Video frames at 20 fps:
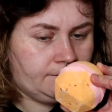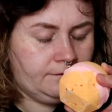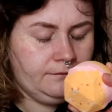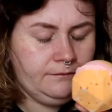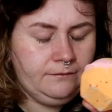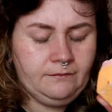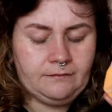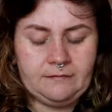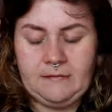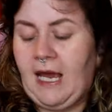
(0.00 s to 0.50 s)

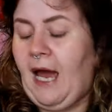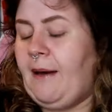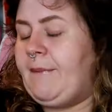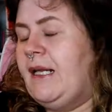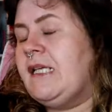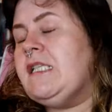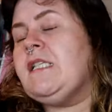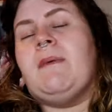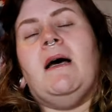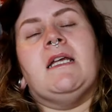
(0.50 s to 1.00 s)
I
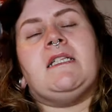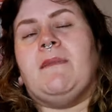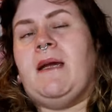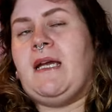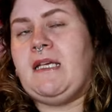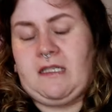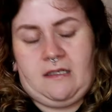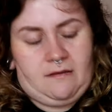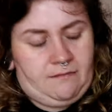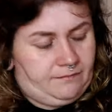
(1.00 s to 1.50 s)
mean, it smells
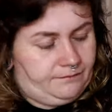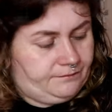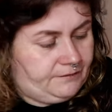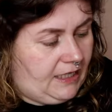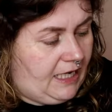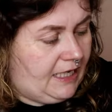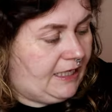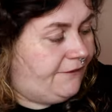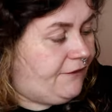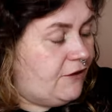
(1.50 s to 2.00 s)
amazing.
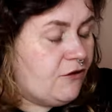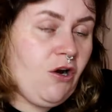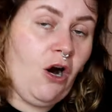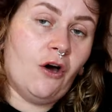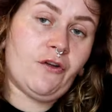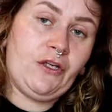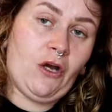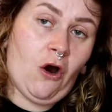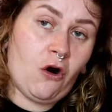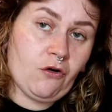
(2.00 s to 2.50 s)
And if you've
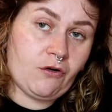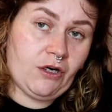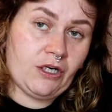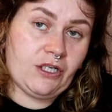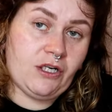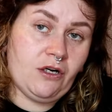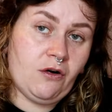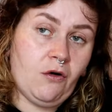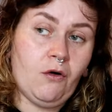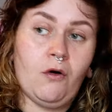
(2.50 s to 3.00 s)
got the
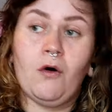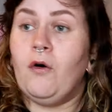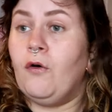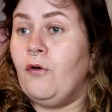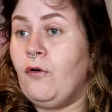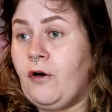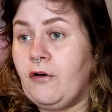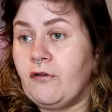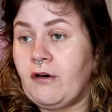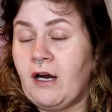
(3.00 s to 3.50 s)
okra,
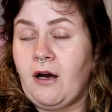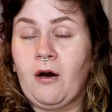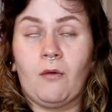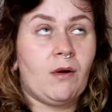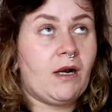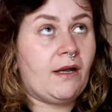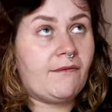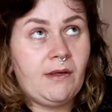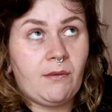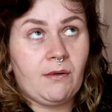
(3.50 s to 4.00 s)
or
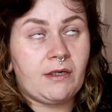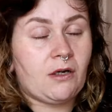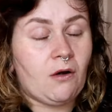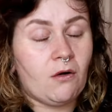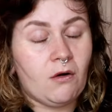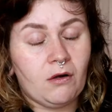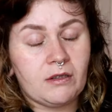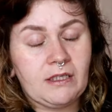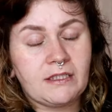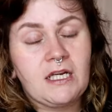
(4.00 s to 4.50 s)
whatever you want to
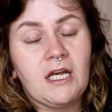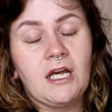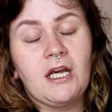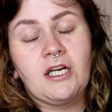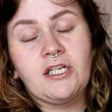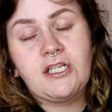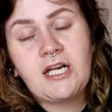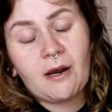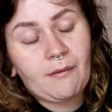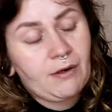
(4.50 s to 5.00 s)
call it,
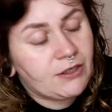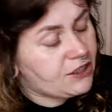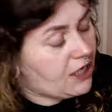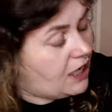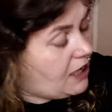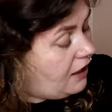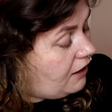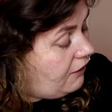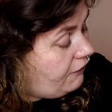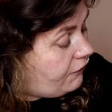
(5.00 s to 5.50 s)
shower
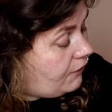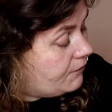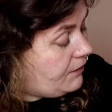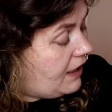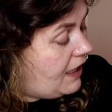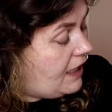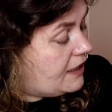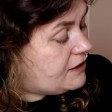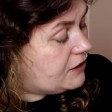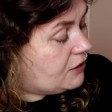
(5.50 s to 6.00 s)
gel from
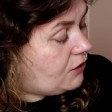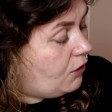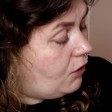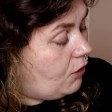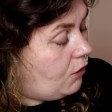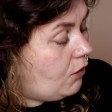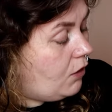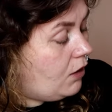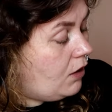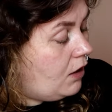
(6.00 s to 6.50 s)
years
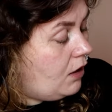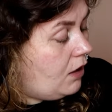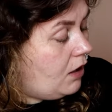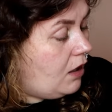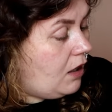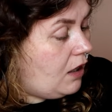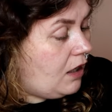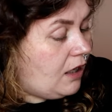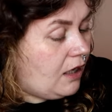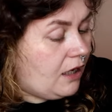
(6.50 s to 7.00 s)
ago,
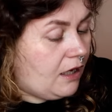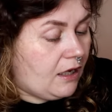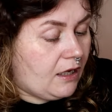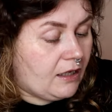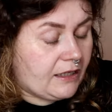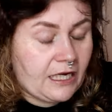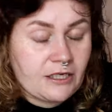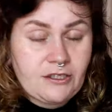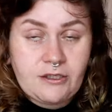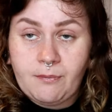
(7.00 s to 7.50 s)

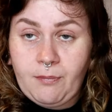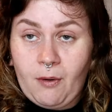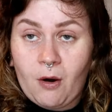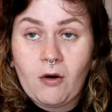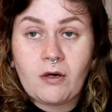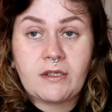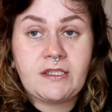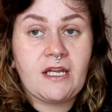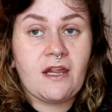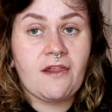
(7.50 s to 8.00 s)
kitchen
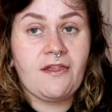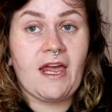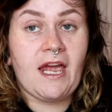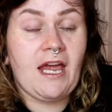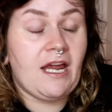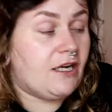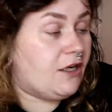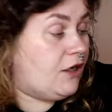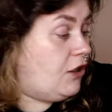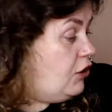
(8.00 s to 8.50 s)
box,
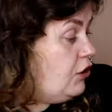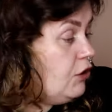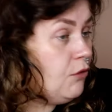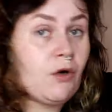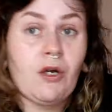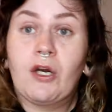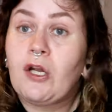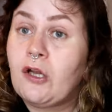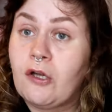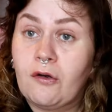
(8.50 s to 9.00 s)
then
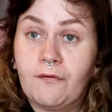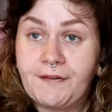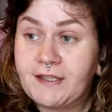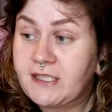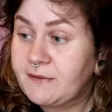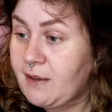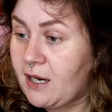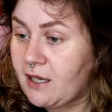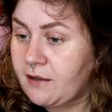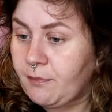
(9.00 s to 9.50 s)
you're going to love
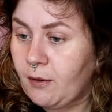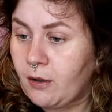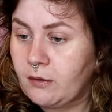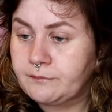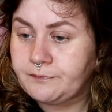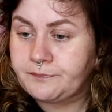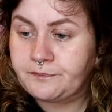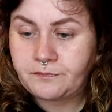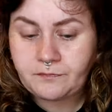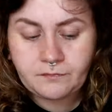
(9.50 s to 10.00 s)
this bath
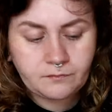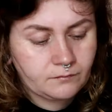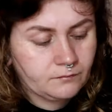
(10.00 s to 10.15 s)
bomb.